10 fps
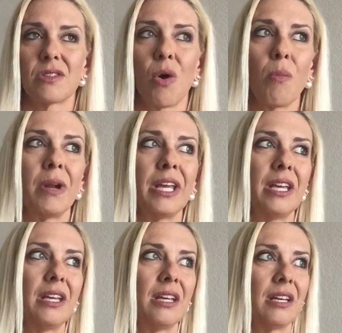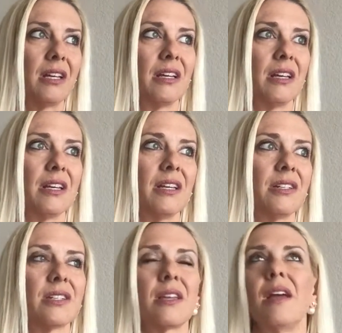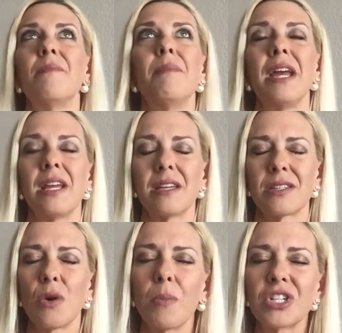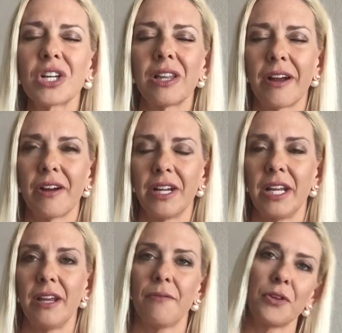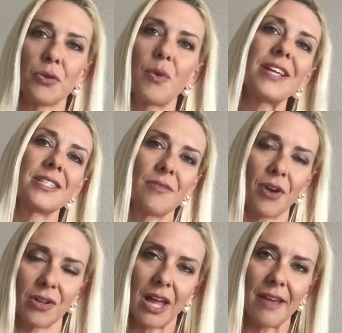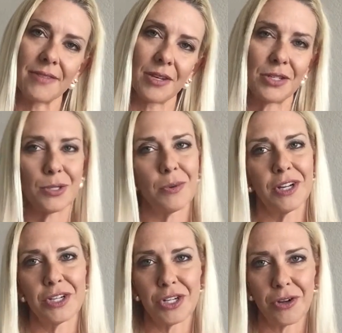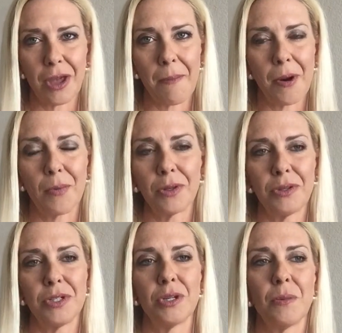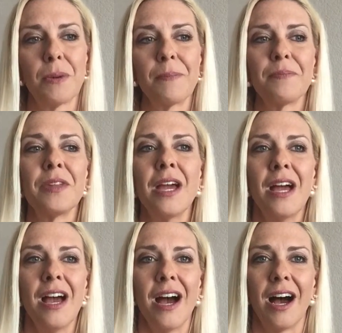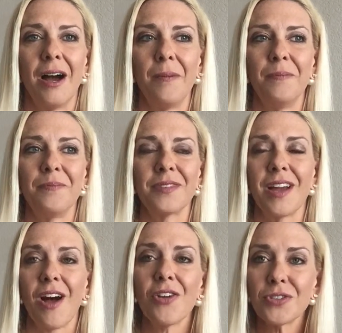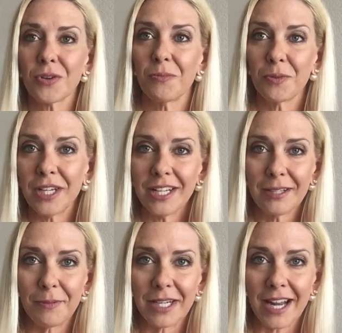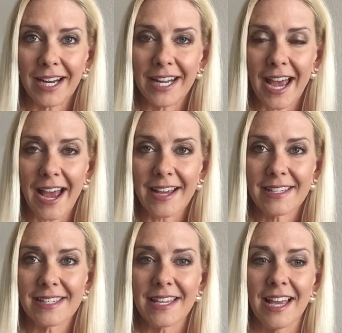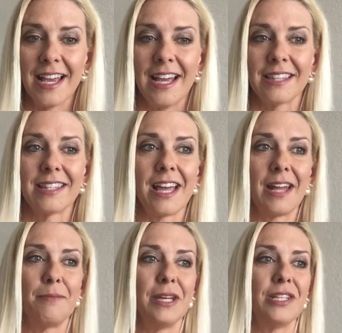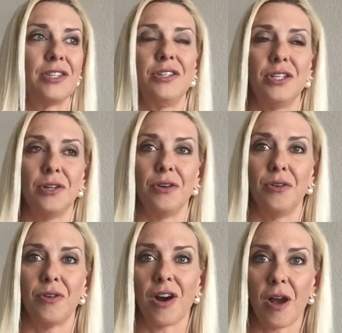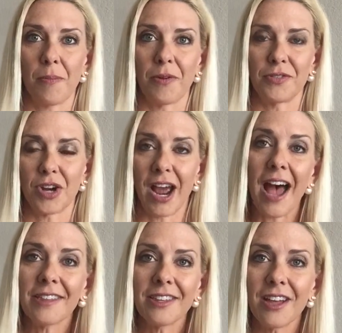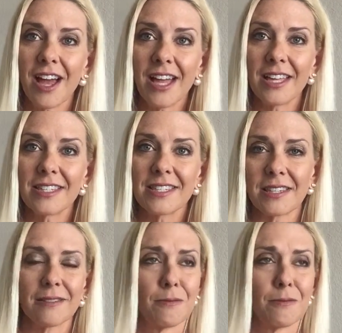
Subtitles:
it made so much clarity for the rest of our lives. So I just wanted to share that part with you too. But also completing P90X led me to do a couple of triathlons.